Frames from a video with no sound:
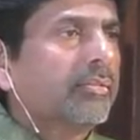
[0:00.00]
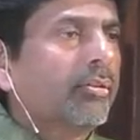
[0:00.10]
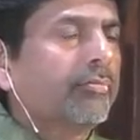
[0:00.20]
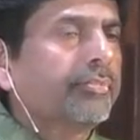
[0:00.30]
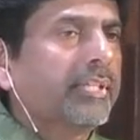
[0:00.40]

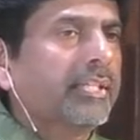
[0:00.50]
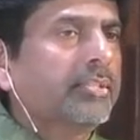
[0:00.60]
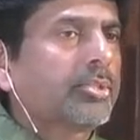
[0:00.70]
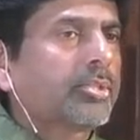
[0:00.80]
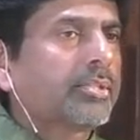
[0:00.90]
of
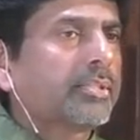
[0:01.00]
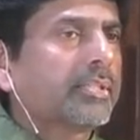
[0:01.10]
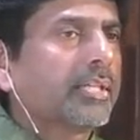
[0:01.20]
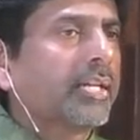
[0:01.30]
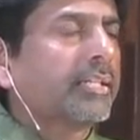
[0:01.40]
each
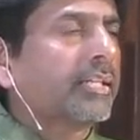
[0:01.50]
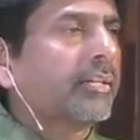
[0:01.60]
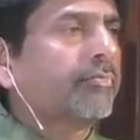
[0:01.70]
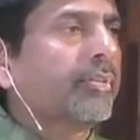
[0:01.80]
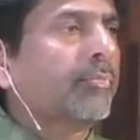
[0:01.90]
and
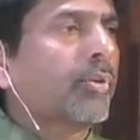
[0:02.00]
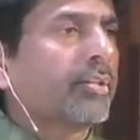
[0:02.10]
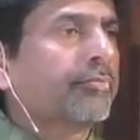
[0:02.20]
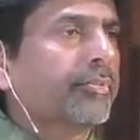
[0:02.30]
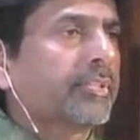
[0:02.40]
every one
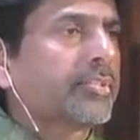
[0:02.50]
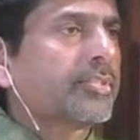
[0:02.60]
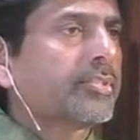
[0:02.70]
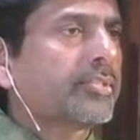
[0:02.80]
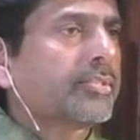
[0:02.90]
of
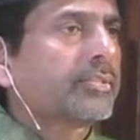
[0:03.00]
us.